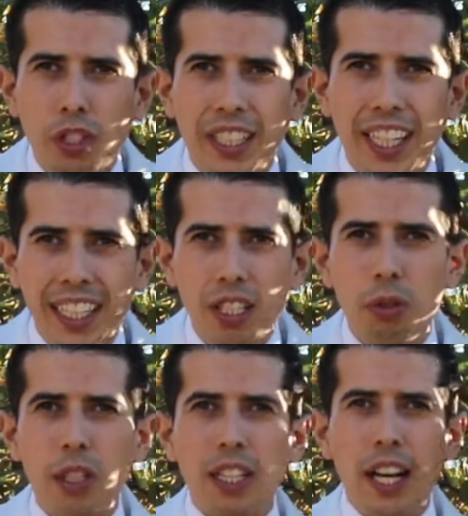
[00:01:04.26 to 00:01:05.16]
and you get
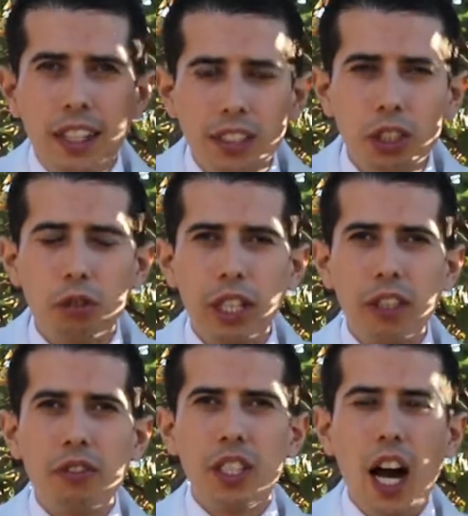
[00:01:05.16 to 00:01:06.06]
into a
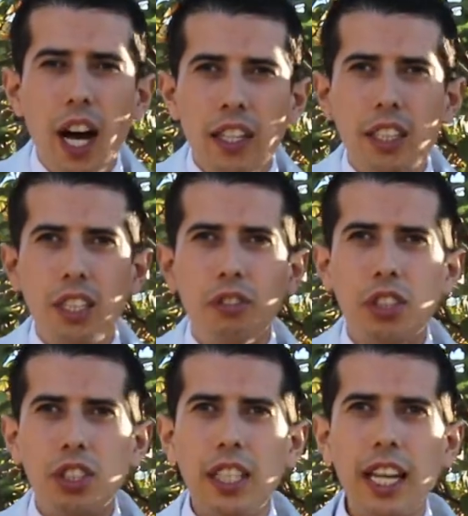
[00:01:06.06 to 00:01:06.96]
concentrative cognitive
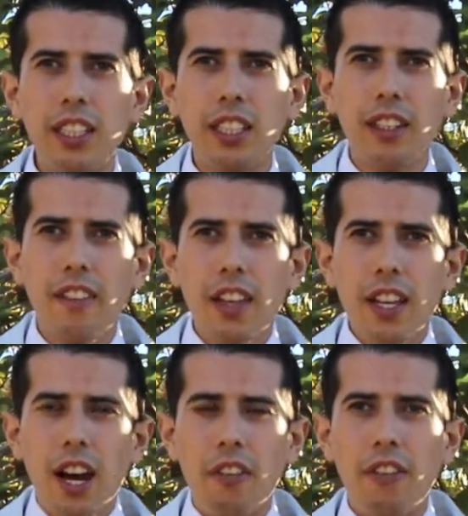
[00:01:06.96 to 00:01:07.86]
state
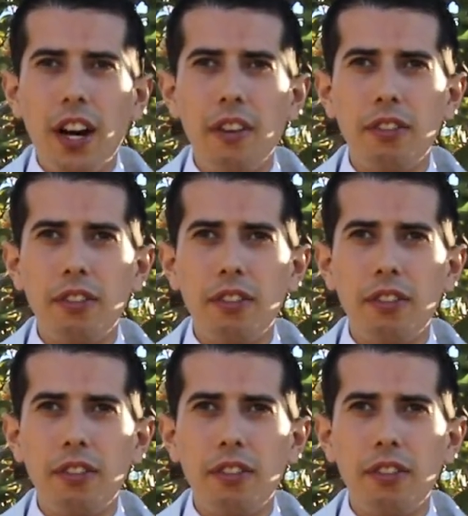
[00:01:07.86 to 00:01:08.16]
of